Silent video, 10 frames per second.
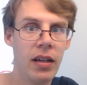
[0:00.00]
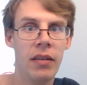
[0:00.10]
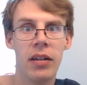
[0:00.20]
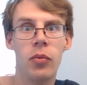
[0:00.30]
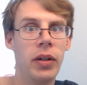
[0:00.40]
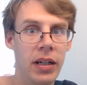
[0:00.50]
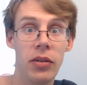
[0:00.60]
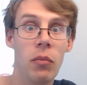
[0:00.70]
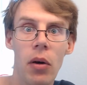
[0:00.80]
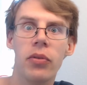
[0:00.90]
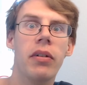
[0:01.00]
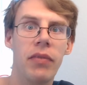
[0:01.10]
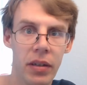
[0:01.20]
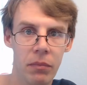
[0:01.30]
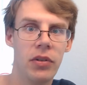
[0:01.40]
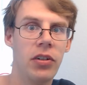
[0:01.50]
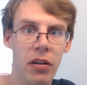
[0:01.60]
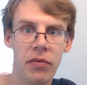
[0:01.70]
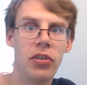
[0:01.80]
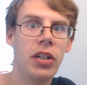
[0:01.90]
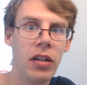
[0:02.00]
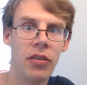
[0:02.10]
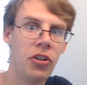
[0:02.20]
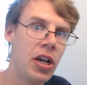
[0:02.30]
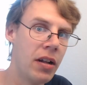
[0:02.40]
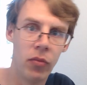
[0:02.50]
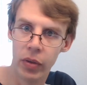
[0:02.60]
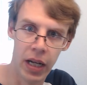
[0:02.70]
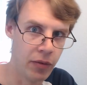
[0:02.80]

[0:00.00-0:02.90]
and that's when I do most of the stuff you see on the channel.